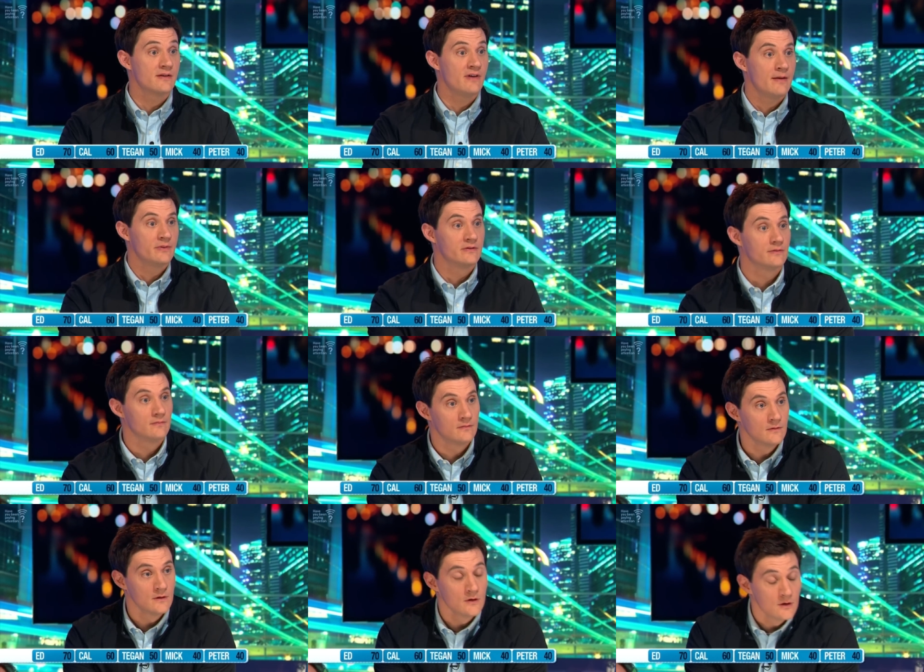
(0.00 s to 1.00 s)
ever happened.
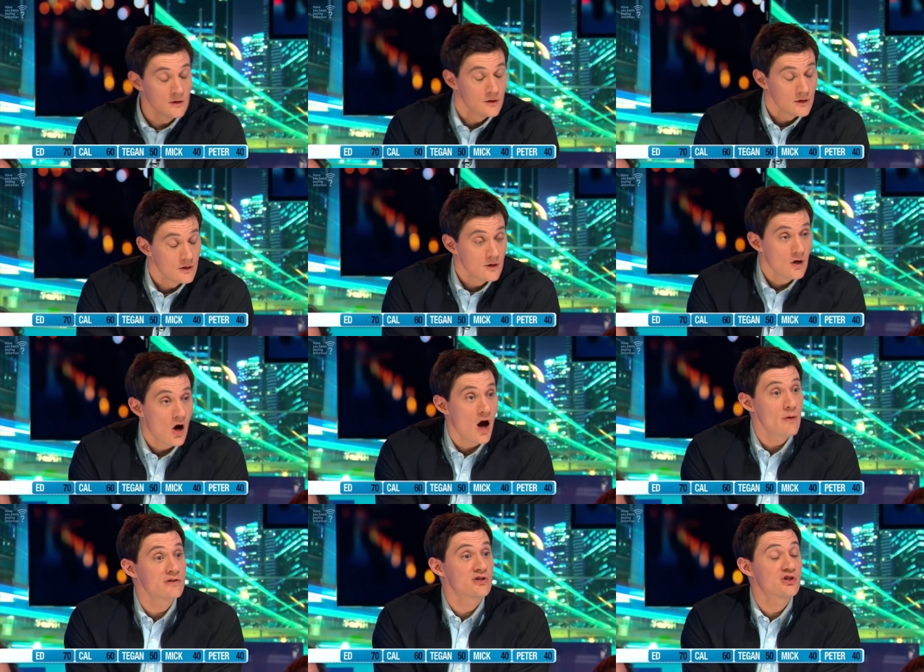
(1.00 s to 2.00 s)

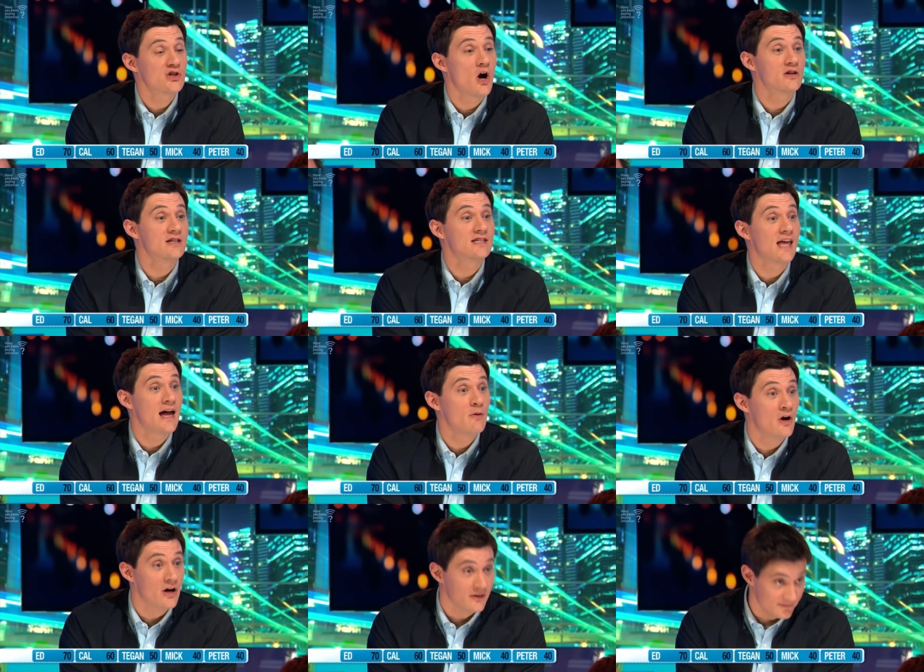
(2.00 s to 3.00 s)
I was as shocked as they
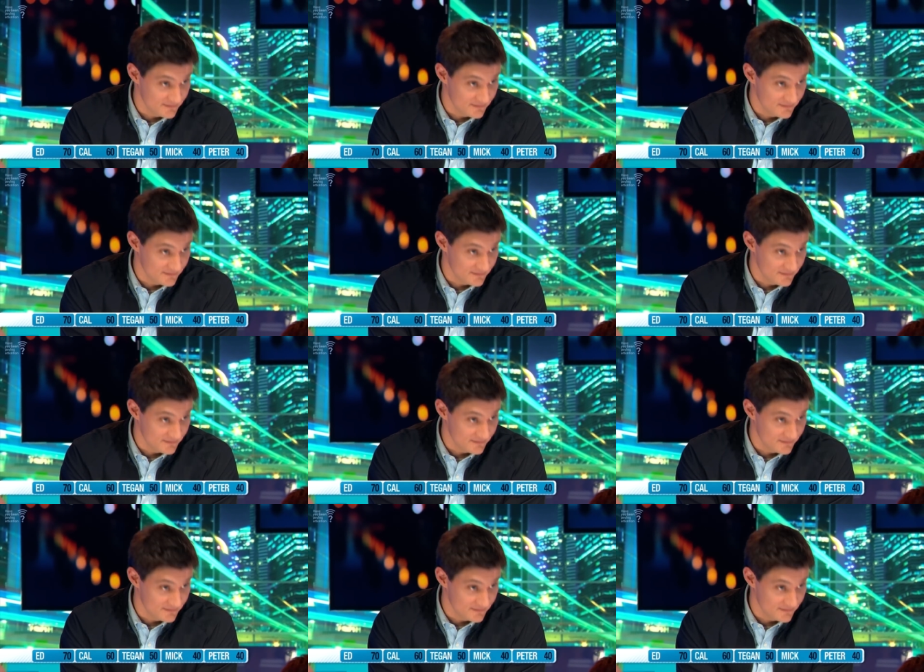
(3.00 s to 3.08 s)
were.